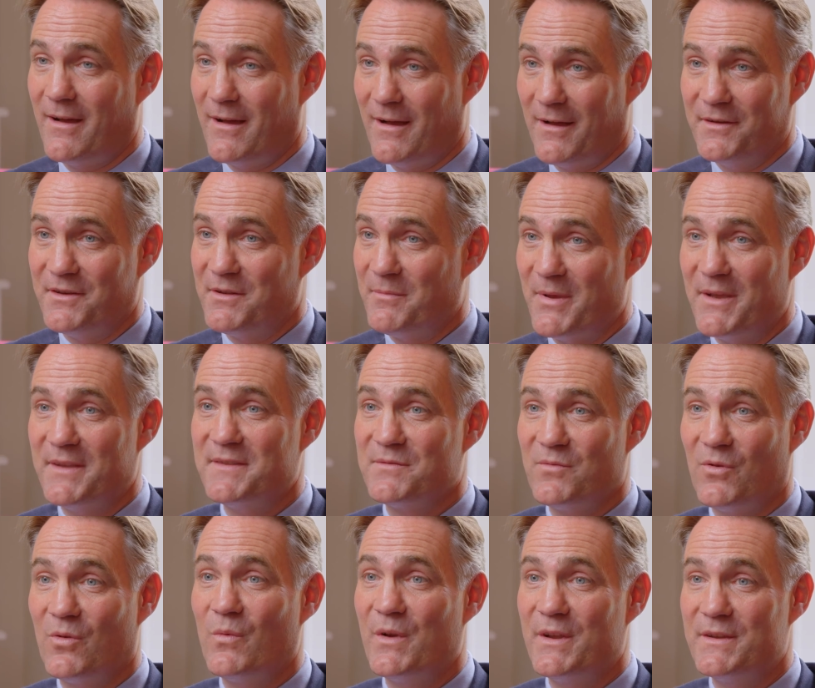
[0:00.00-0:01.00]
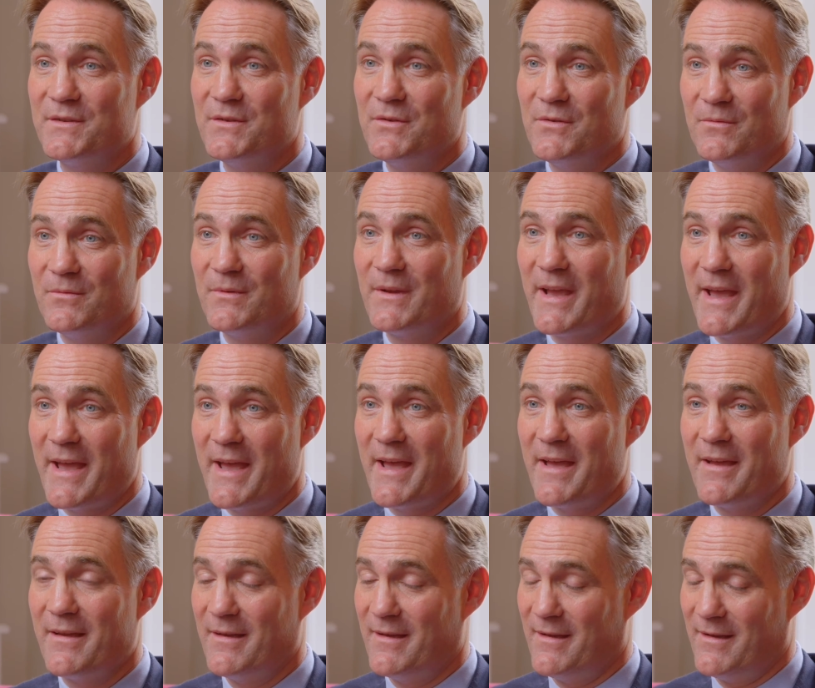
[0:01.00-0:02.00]
underpins what we do.
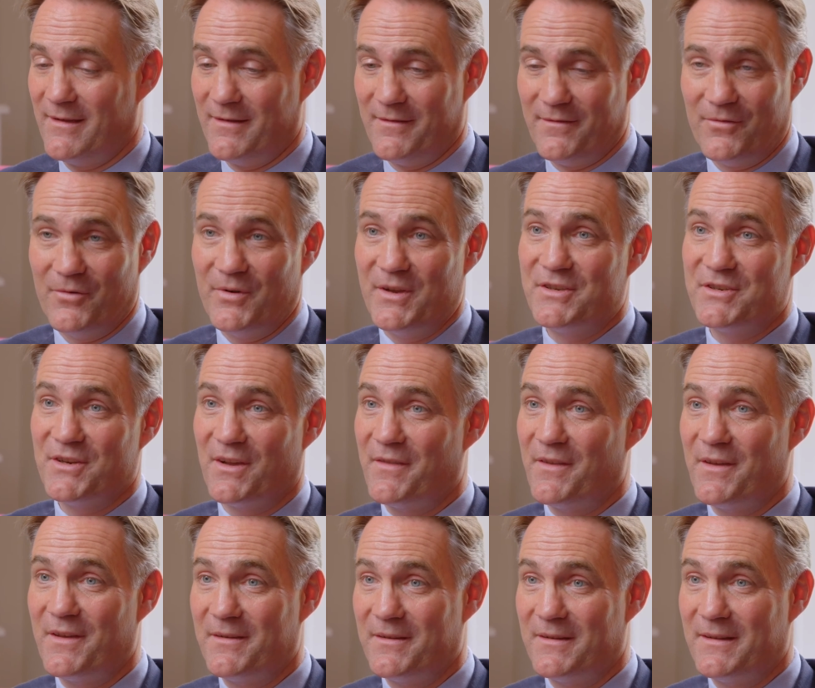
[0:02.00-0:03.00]
Care for each other